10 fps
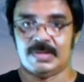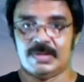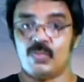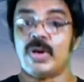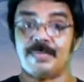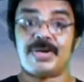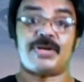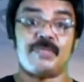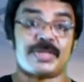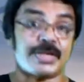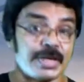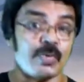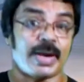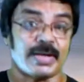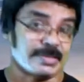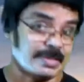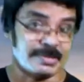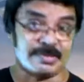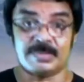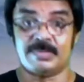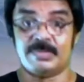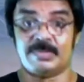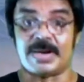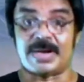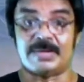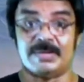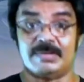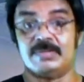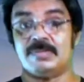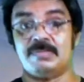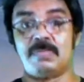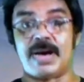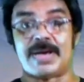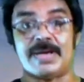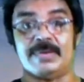We are meeting with a new lesson, right? Bye.